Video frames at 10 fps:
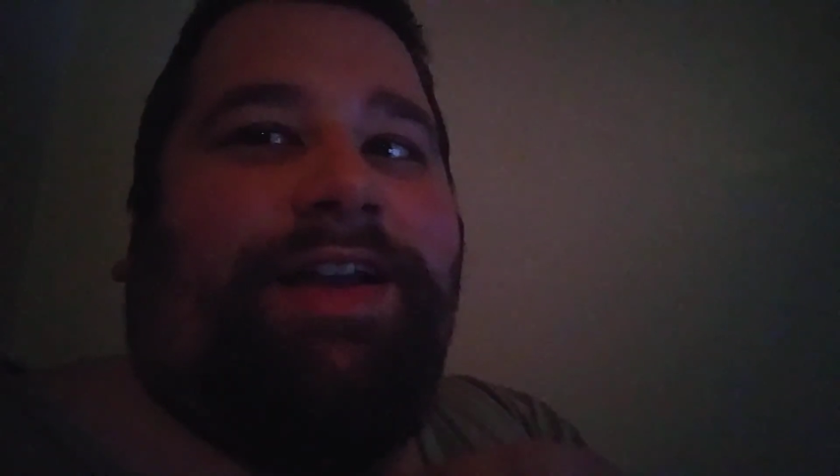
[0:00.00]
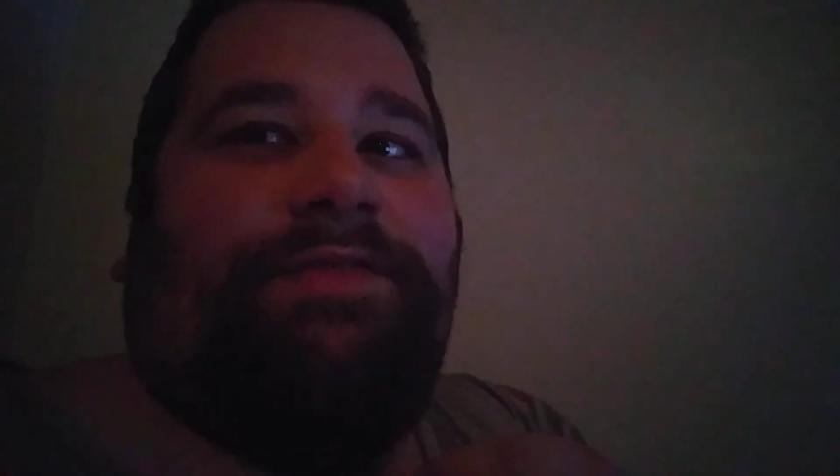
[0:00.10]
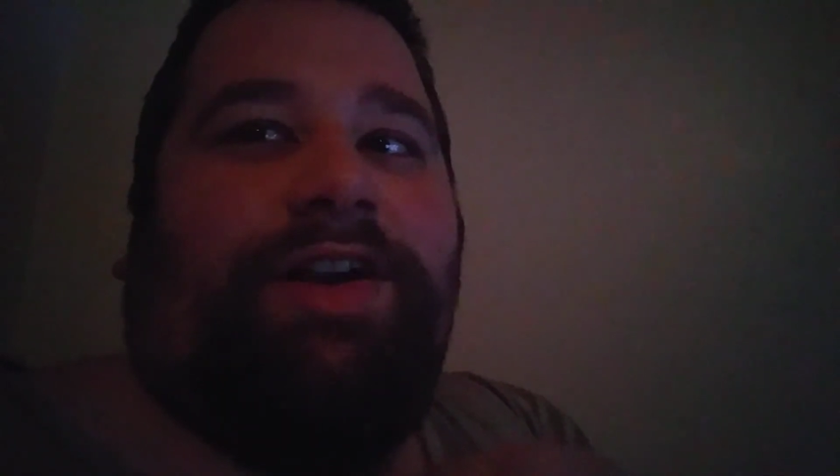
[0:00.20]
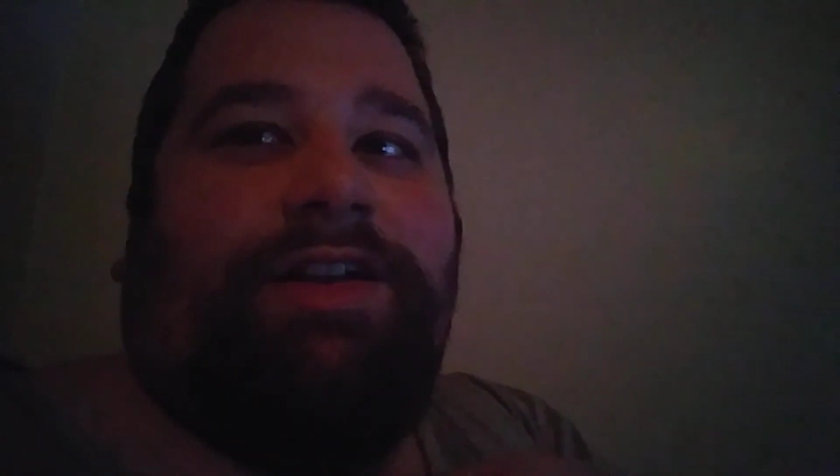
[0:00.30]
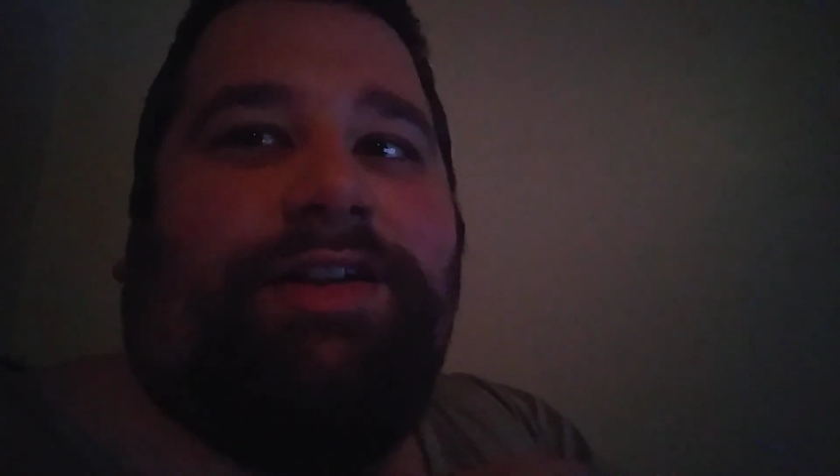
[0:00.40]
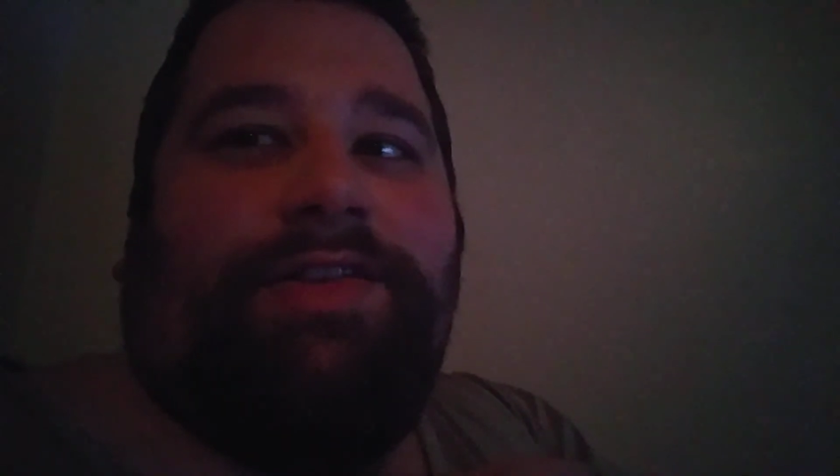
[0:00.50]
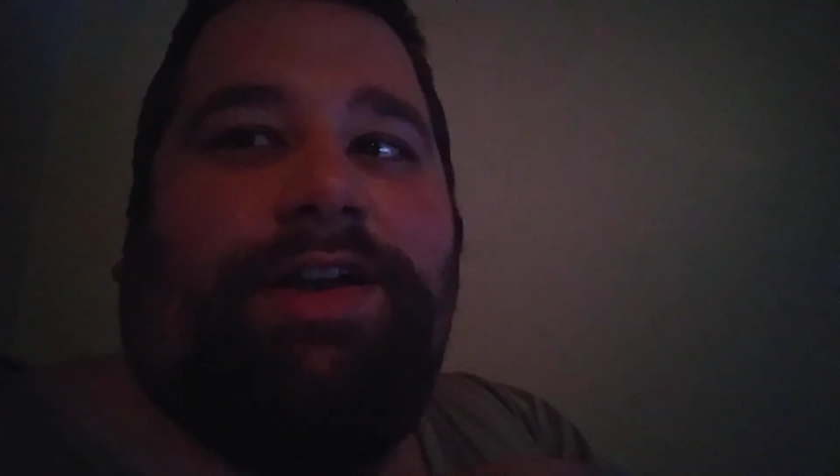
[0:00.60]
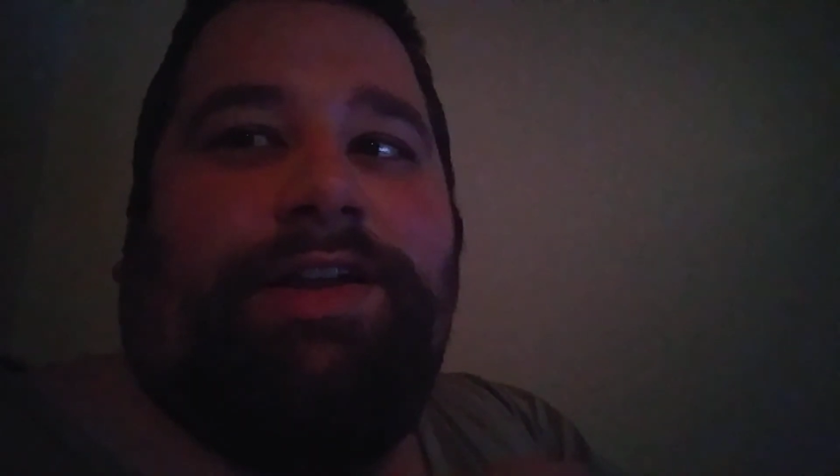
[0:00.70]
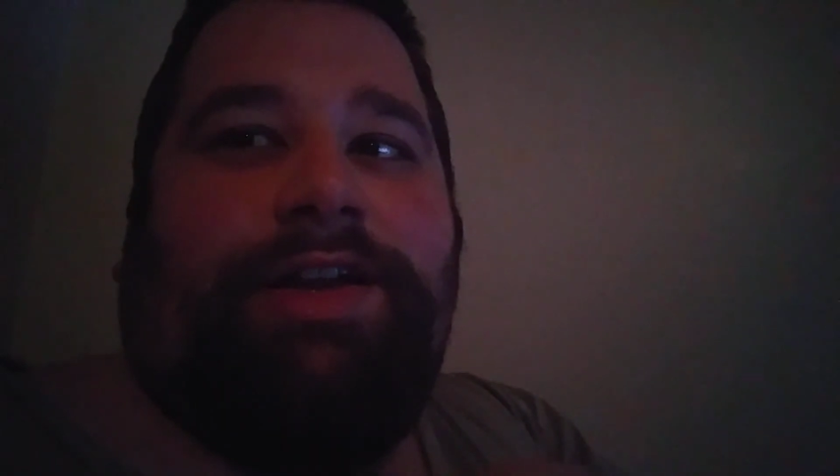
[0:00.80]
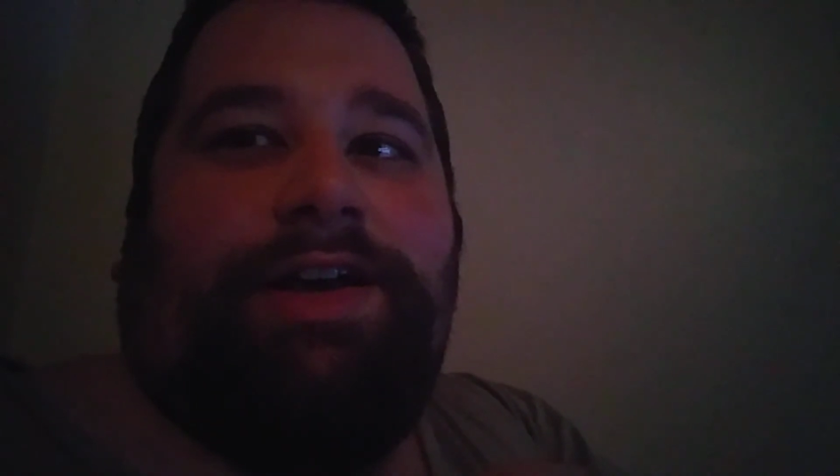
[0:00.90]
I've gone on
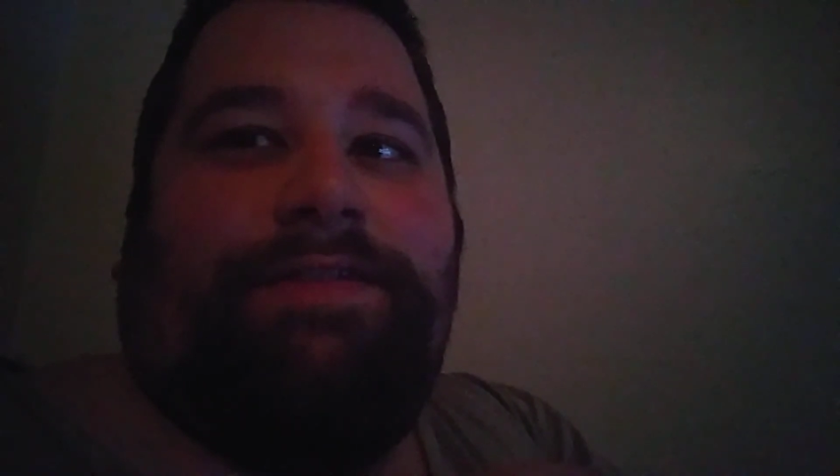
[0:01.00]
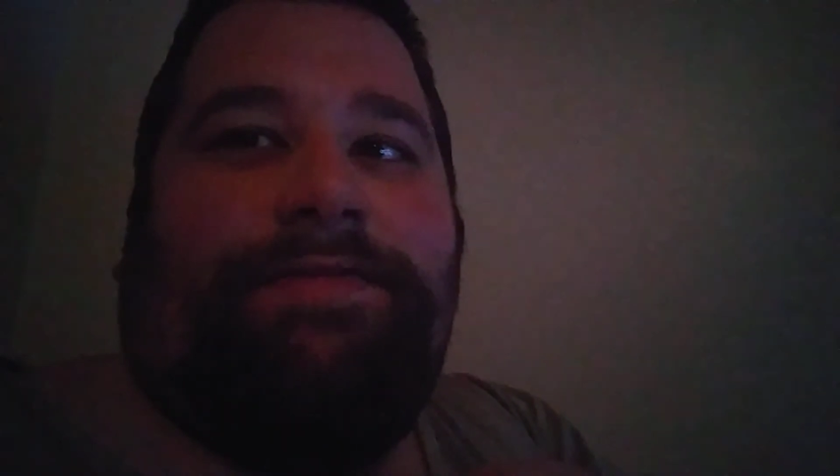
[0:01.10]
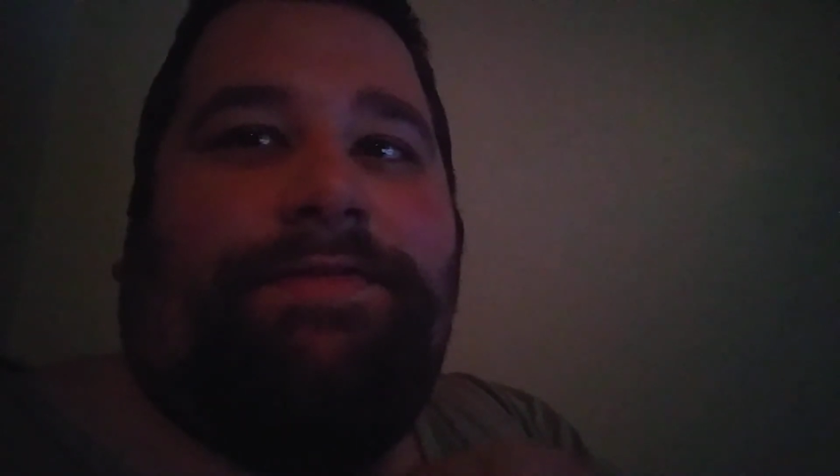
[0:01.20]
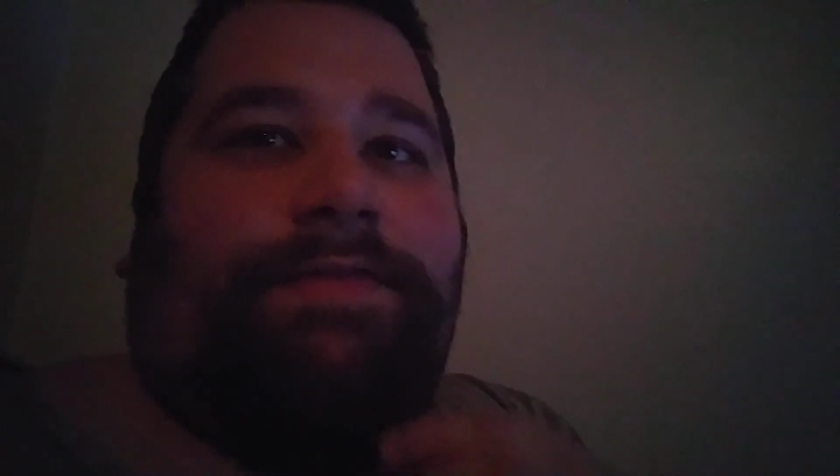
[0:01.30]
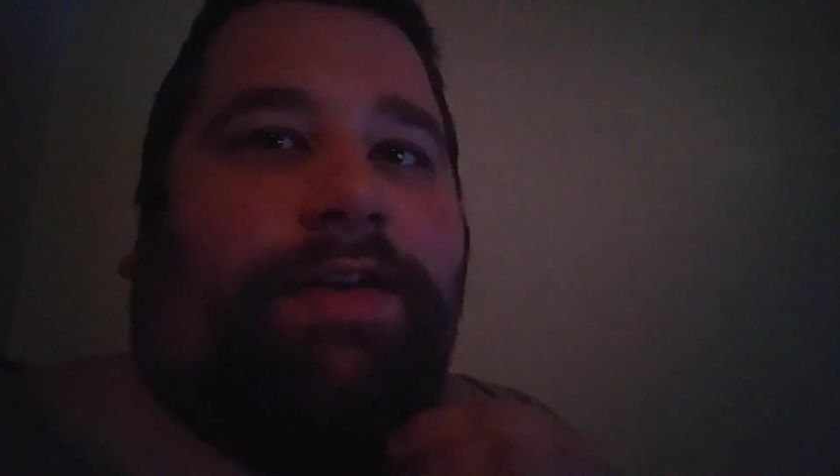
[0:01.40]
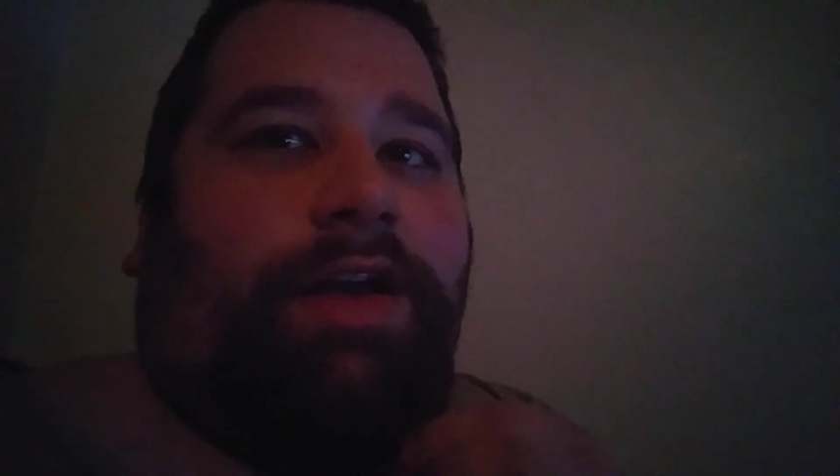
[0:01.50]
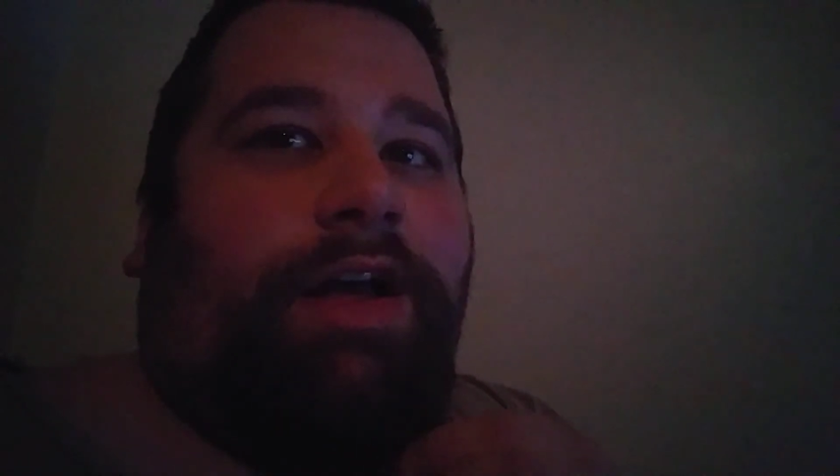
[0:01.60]
long enough.